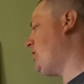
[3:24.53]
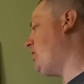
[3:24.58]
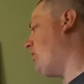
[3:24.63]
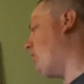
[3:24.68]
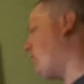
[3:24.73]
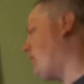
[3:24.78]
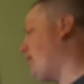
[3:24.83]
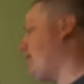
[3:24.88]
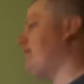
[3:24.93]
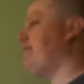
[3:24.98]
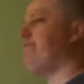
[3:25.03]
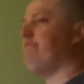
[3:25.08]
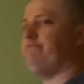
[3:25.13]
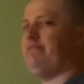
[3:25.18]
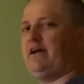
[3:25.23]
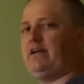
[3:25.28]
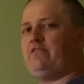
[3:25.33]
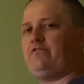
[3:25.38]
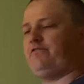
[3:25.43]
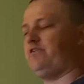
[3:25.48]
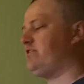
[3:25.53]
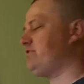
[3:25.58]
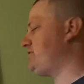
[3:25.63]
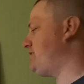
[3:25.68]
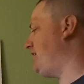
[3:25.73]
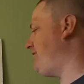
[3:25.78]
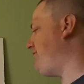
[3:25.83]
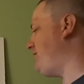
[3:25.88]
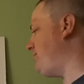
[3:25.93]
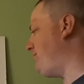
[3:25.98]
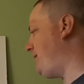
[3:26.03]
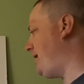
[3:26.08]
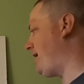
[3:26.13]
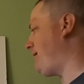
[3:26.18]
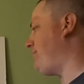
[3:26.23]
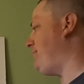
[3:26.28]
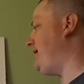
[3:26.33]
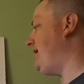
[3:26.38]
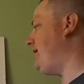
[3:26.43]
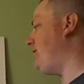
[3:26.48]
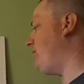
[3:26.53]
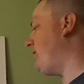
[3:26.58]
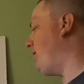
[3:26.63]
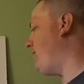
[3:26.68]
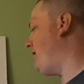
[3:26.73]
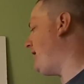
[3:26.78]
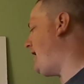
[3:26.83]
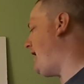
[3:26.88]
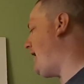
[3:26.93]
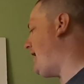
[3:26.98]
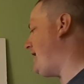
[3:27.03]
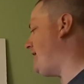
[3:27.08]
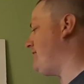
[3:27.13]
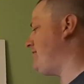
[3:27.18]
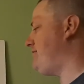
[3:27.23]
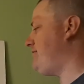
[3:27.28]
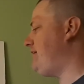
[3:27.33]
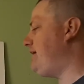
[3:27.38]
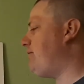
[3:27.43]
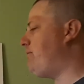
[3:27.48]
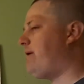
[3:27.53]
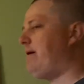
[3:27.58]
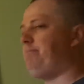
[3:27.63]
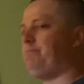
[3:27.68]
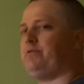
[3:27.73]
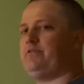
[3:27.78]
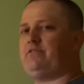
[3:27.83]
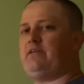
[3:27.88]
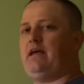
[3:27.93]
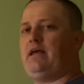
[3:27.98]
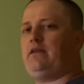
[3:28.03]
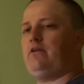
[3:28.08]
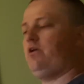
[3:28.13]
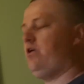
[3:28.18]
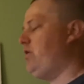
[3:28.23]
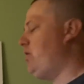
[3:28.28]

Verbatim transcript: Or vice versa, if you pick B, what would A and C represent?